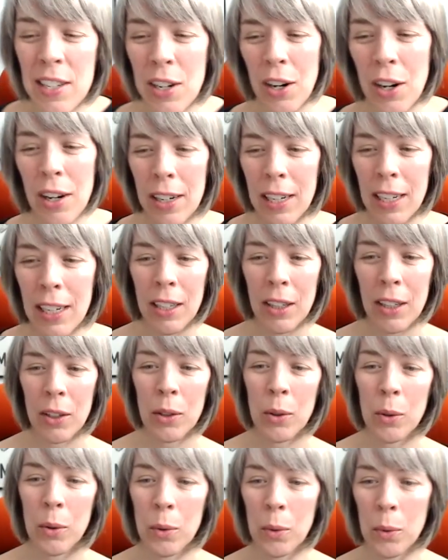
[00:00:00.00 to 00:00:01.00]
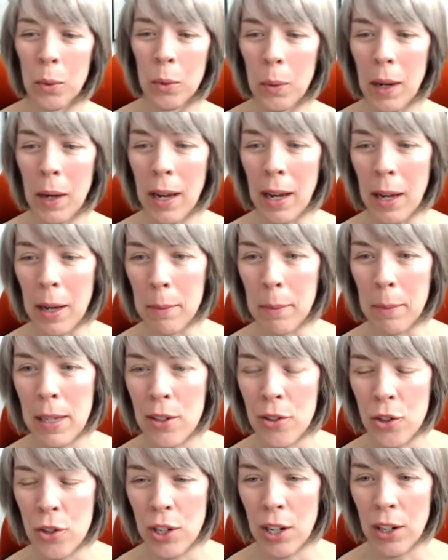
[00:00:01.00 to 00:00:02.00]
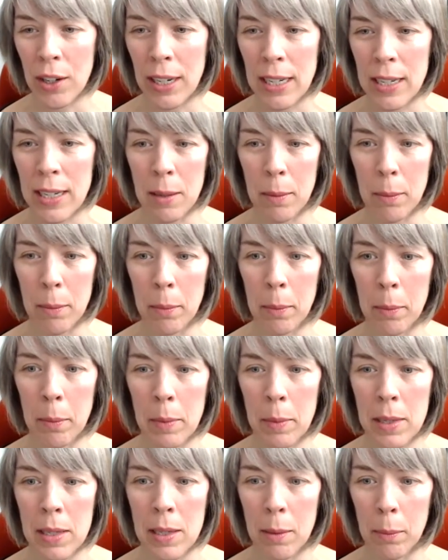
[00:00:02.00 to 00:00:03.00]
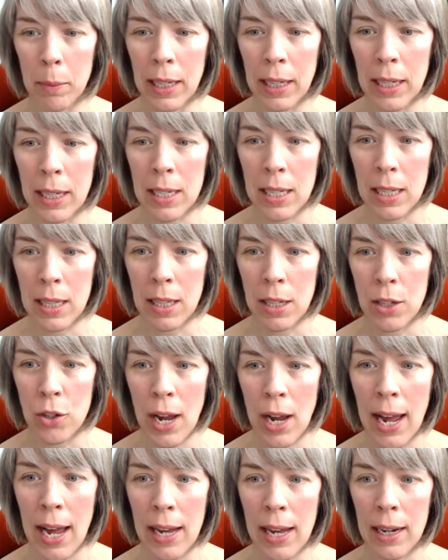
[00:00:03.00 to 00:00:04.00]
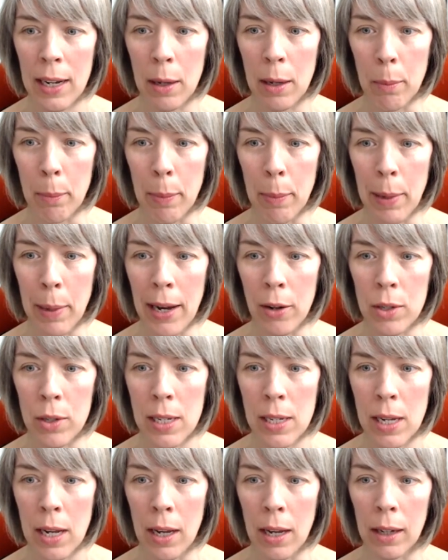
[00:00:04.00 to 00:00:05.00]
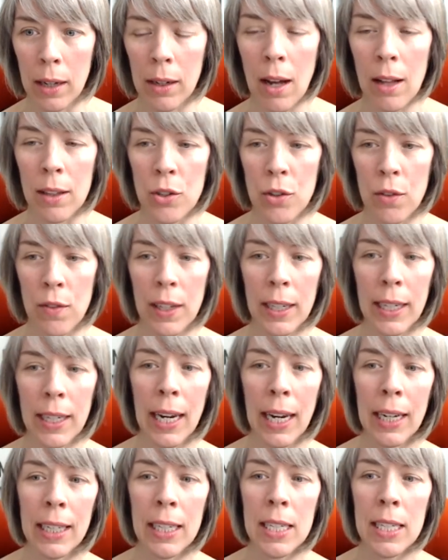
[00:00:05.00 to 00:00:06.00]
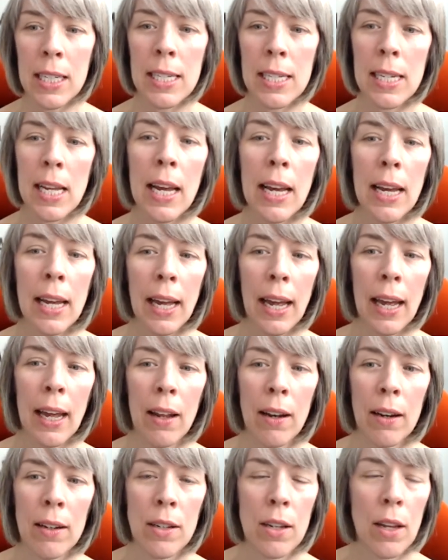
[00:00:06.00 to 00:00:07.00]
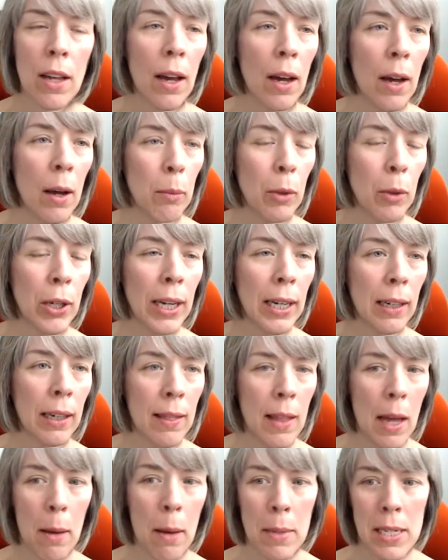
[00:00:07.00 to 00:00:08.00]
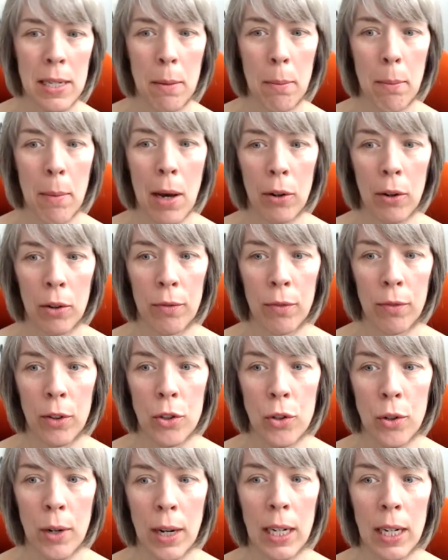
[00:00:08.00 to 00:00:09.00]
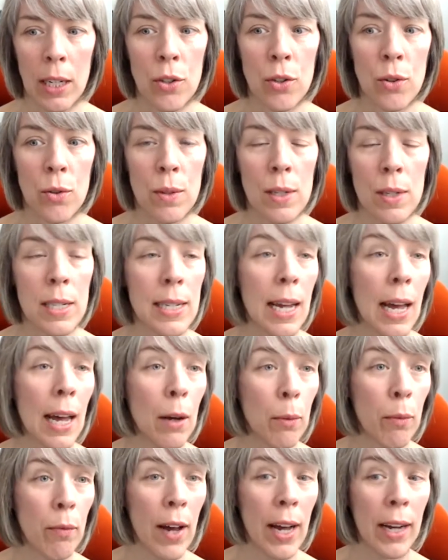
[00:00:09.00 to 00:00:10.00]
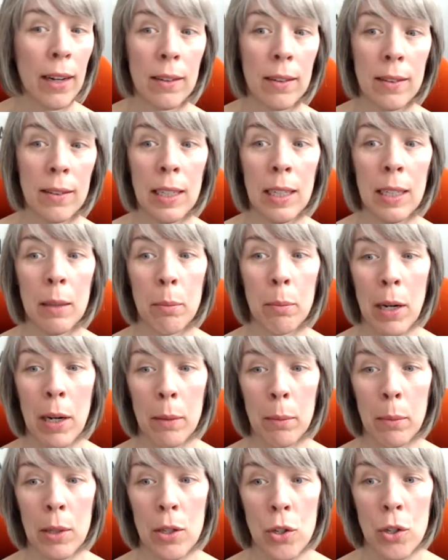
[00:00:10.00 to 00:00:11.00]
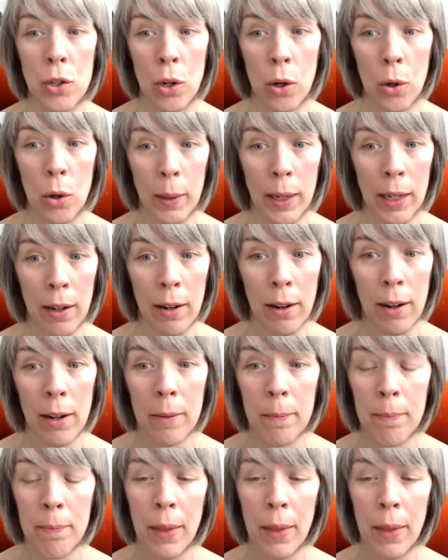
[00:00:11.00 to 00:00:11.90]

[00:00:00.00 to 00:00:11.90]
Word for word: Arnie, who um, is sharing some, some links in the chat about uh, College of the Canyons and um, looking at them as a model for training students to help faculty publish OER.